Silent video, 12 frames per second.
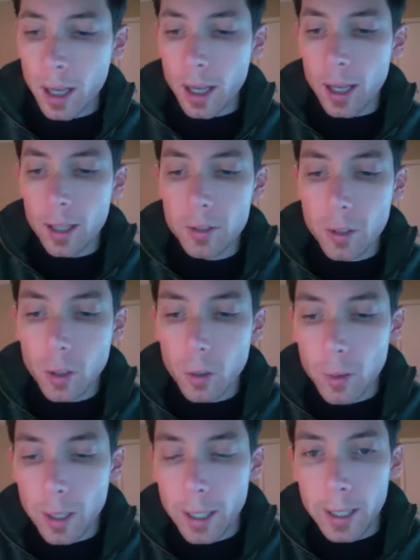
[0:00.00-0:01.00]

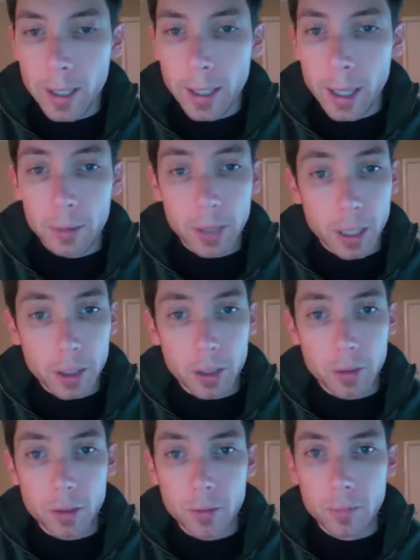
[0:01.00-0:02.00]
So I will talk to
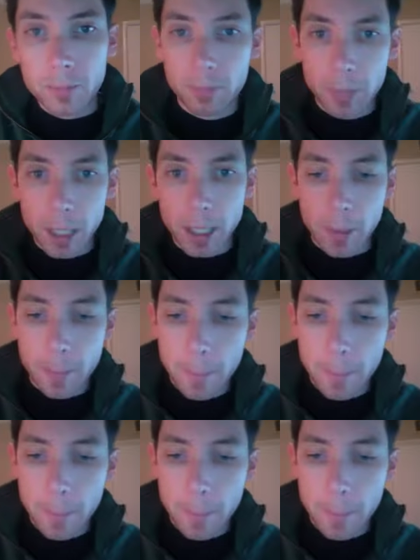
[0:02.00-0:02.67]
you soon. Take care.